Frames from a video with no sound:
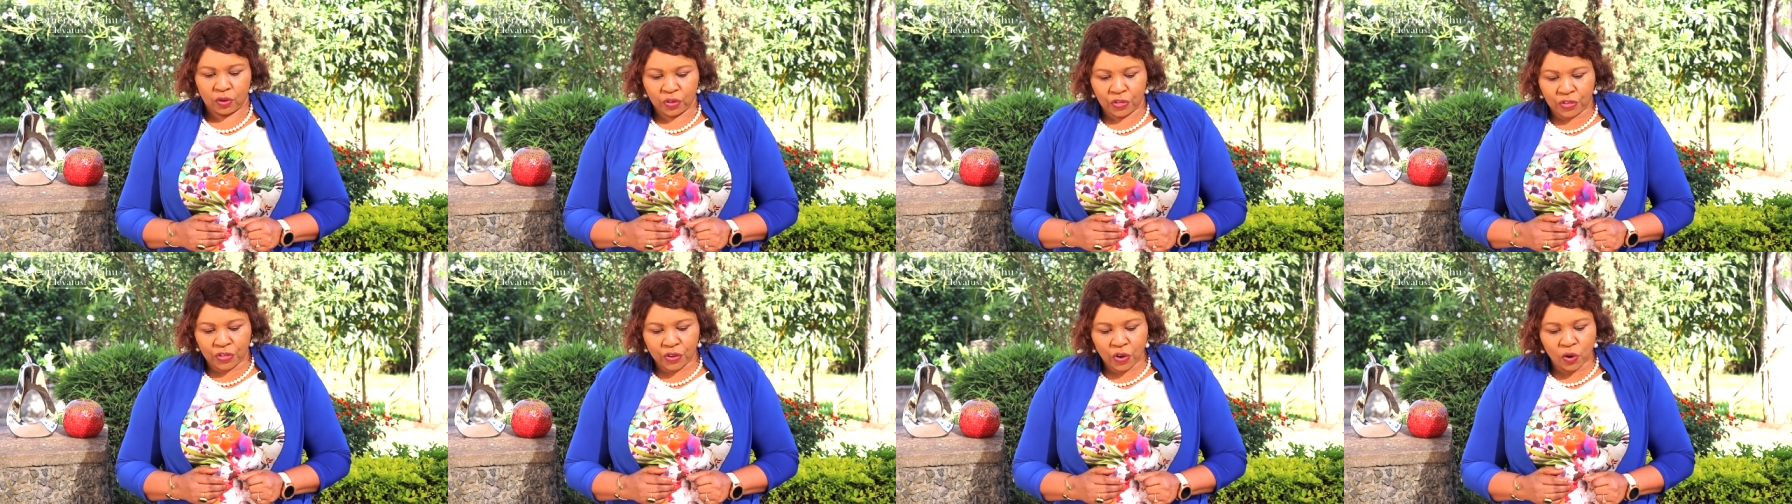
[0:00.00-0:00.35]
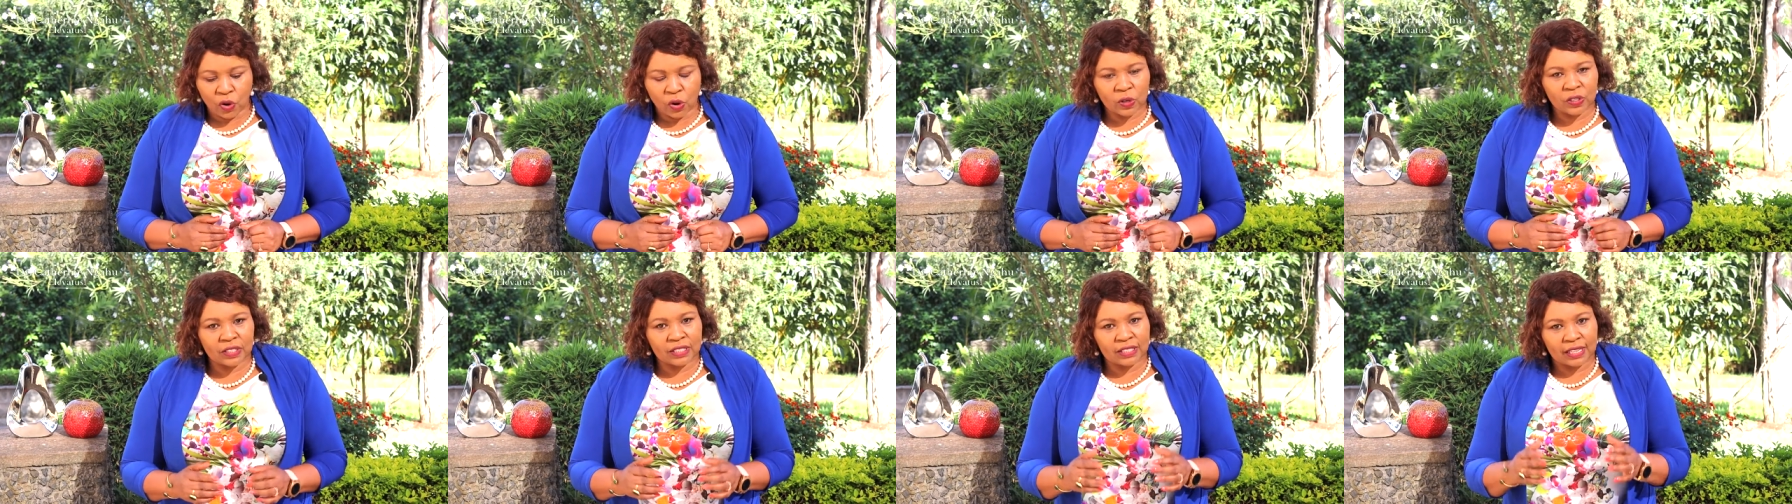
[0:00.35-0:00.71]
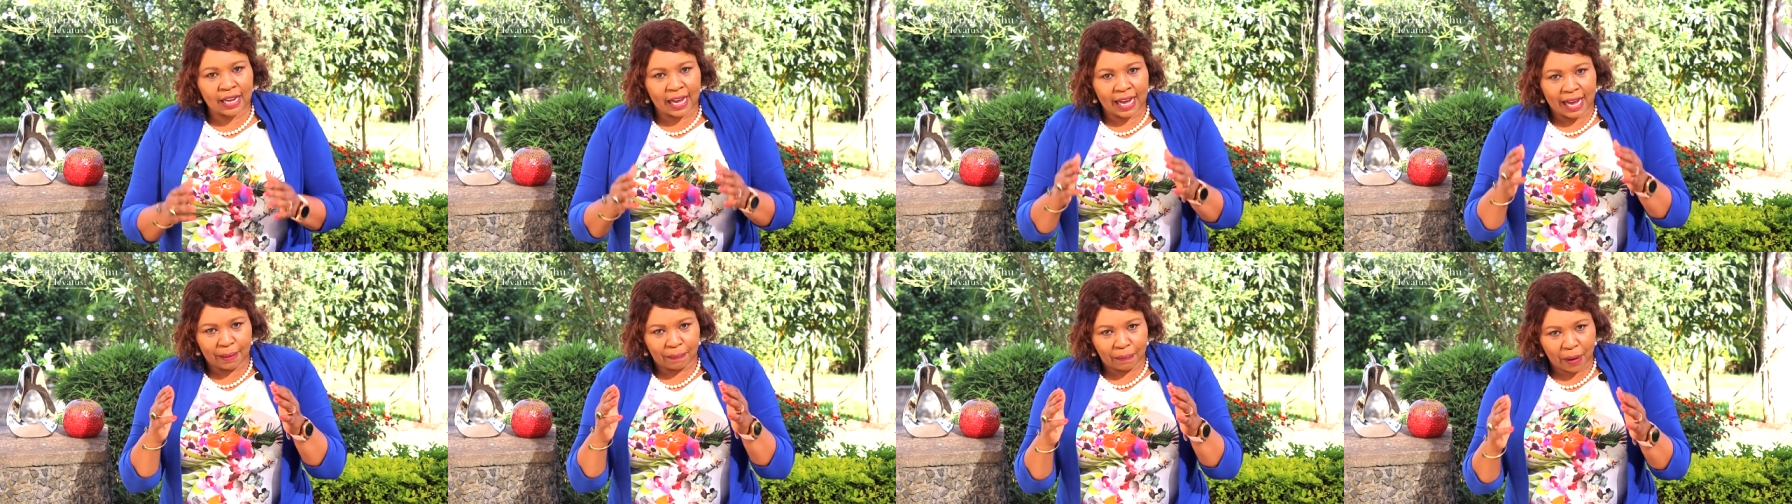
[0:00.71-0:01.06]
Thoughts
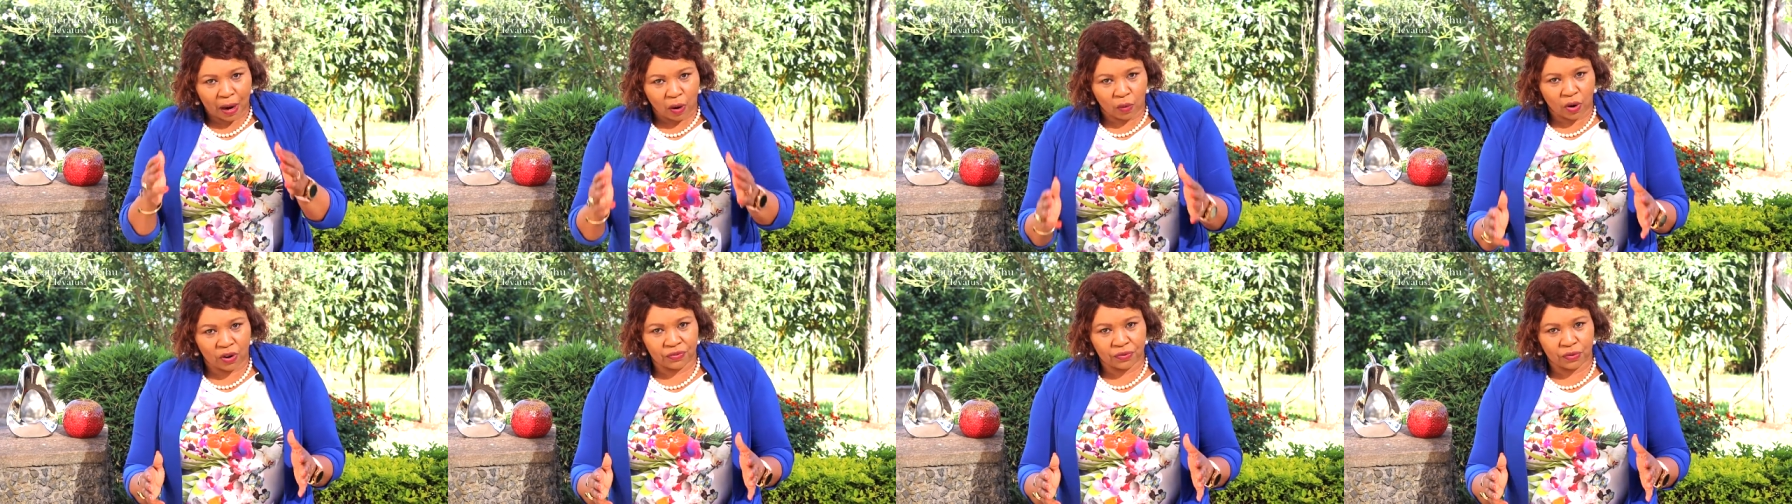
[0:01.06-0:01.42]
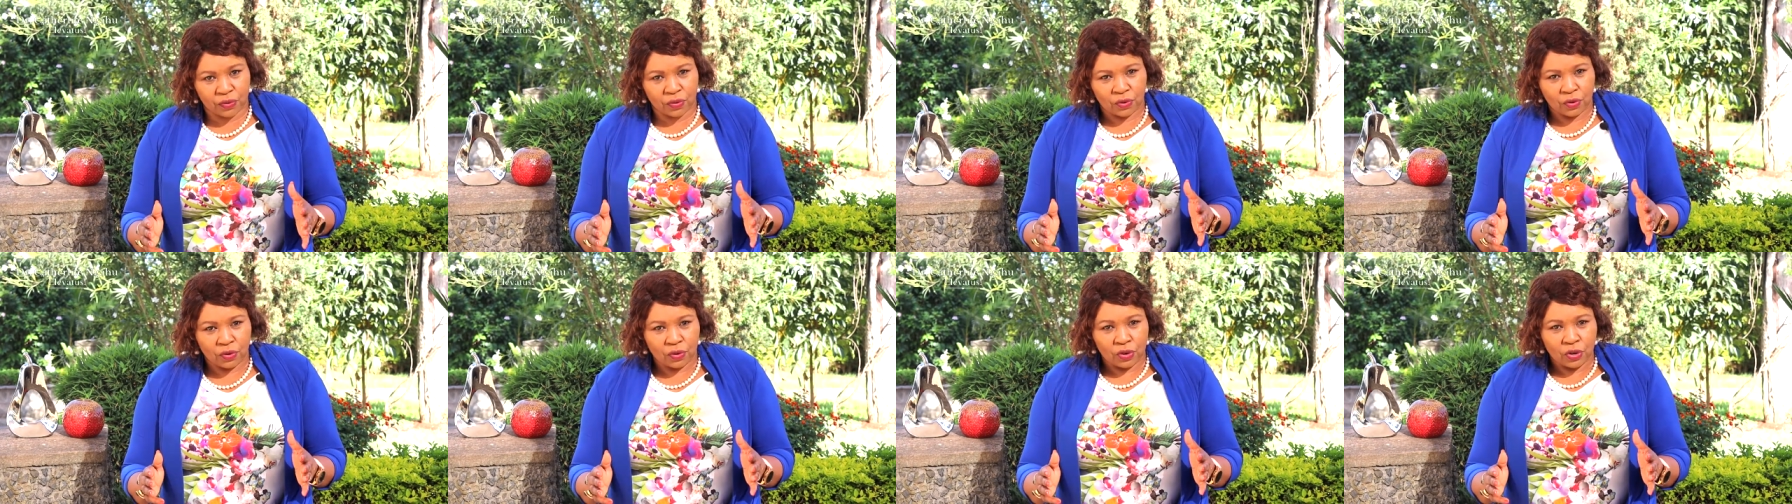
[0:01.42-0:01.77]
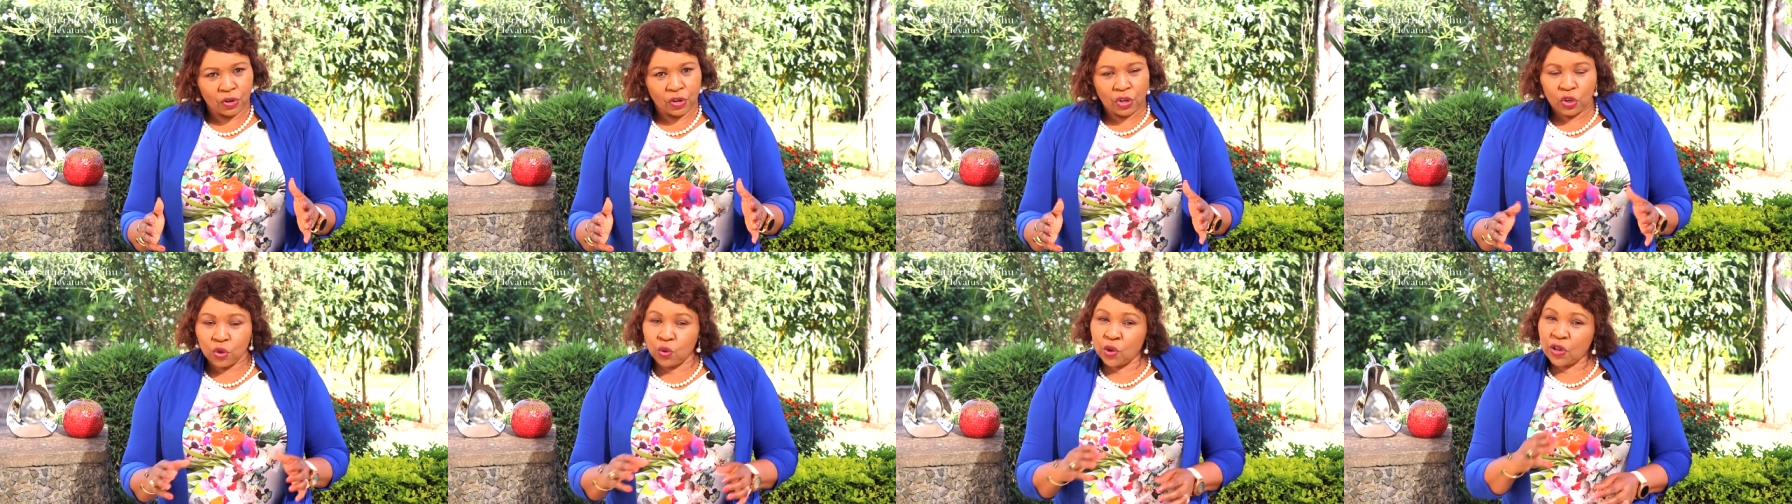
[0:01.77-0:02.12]
are powerful
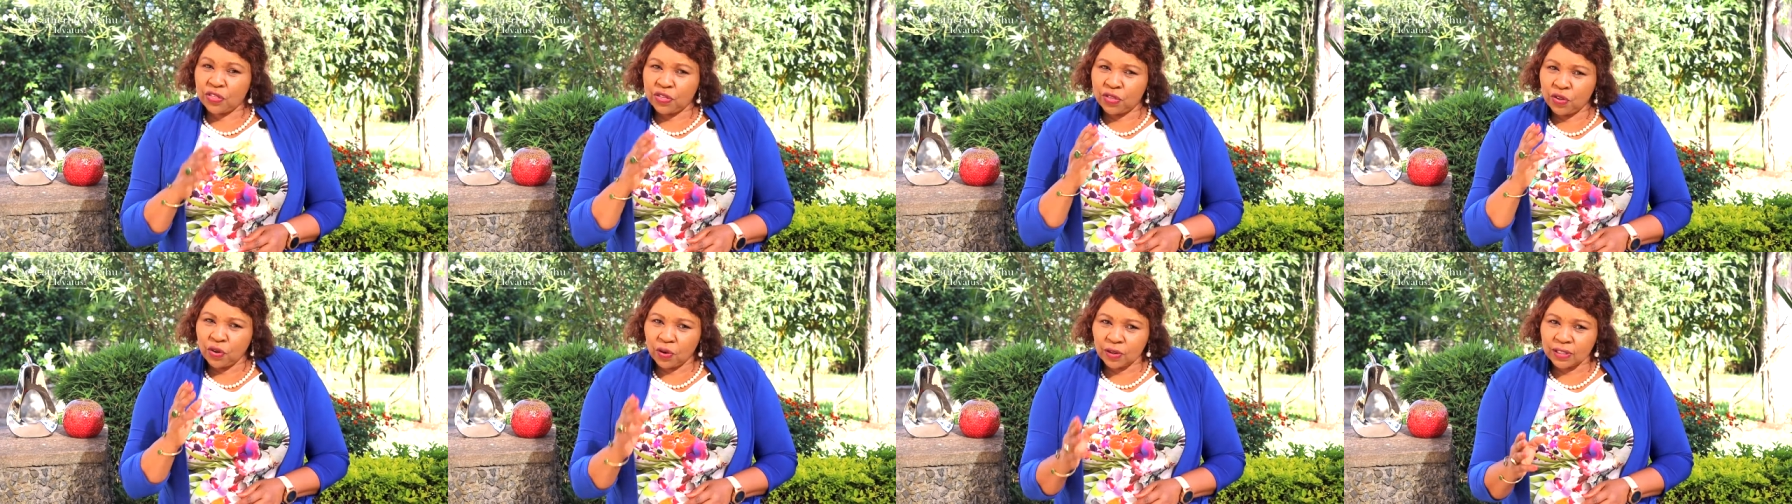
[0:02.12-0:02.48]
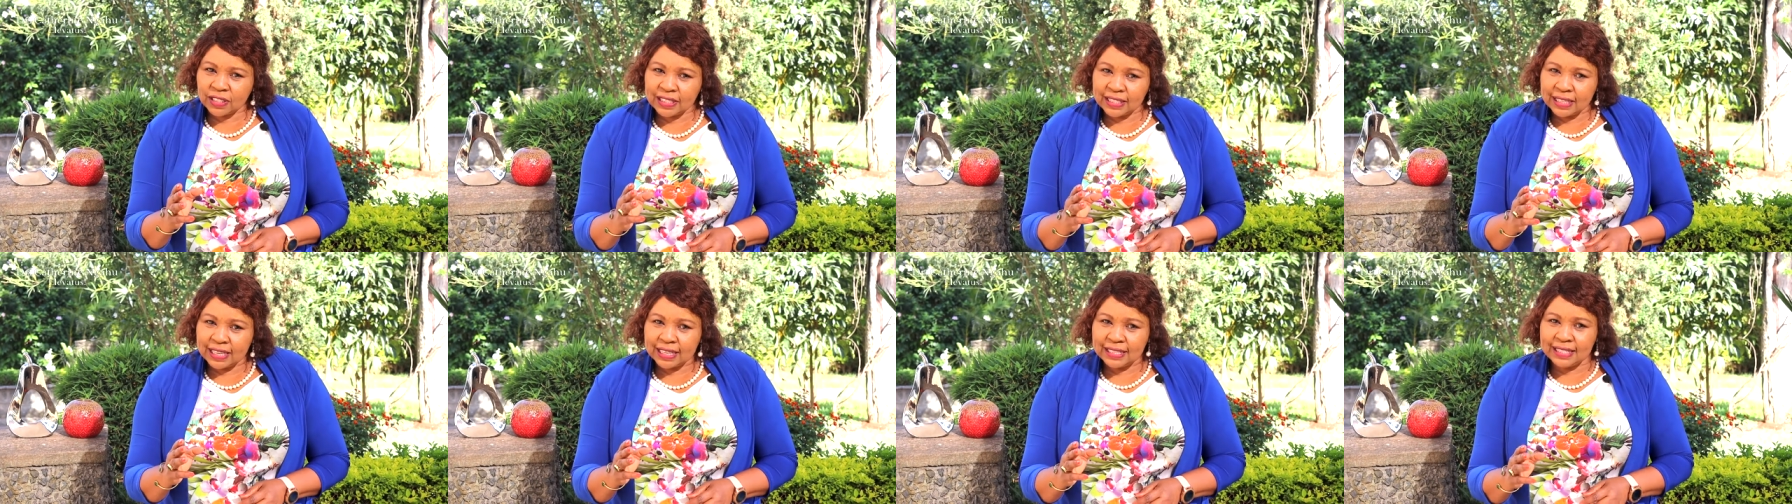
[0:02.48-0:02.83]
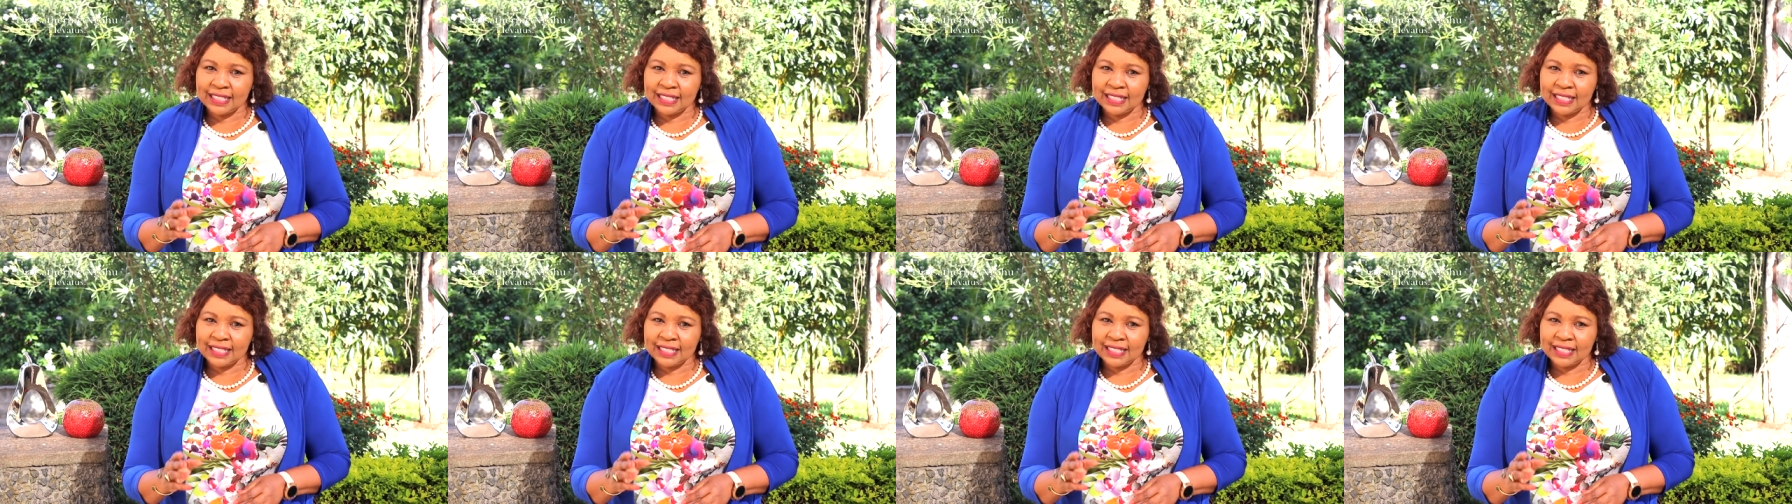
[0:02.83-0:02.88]
your thoughts